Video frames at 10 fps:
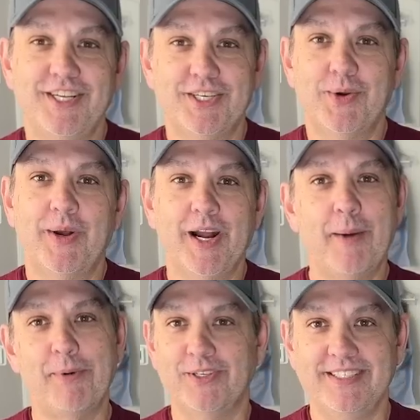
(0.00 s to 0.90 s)
showing
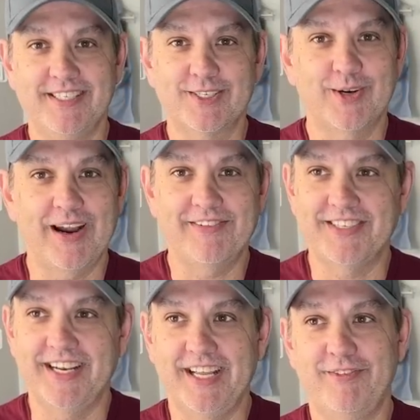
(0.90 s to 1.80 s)
up on
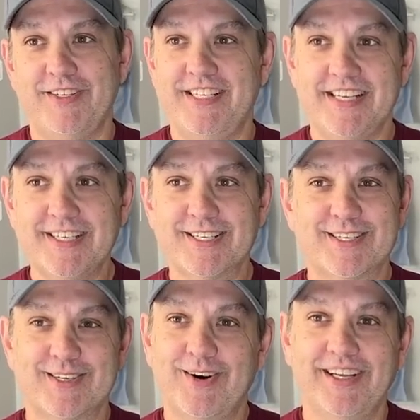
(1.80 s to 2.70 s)
Discraft and Innova discs
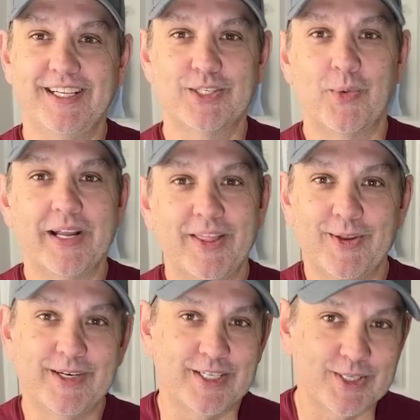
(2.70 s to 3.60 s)
starting in
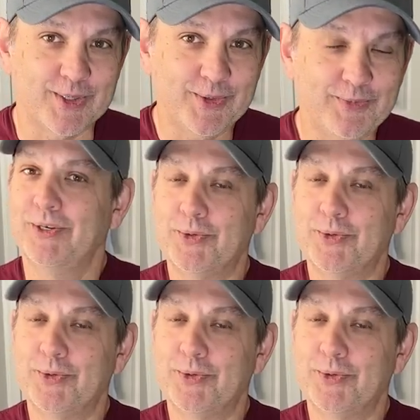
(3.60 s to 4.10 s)
2032?